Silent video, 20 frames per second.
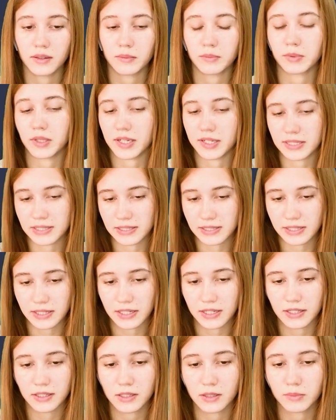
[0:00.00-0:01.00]
Plus
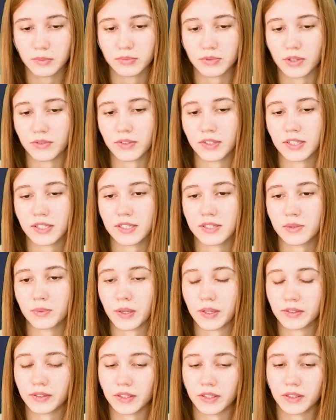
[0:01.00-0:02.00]
deal profit is
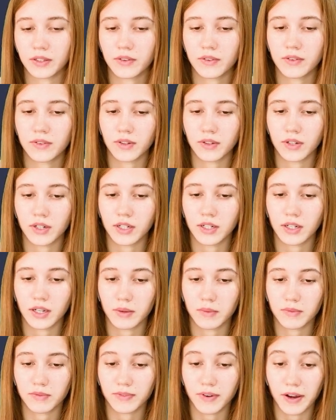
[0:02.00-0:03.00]

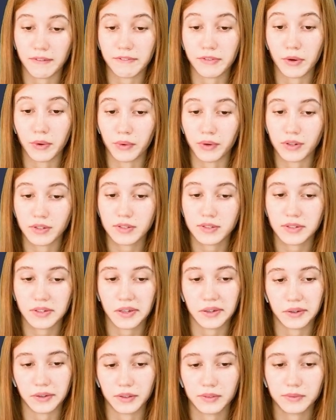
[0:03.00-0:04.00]
$135.
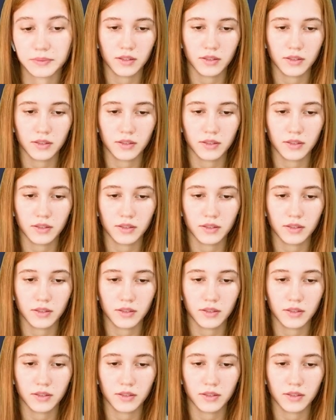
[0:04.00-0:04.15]
Good.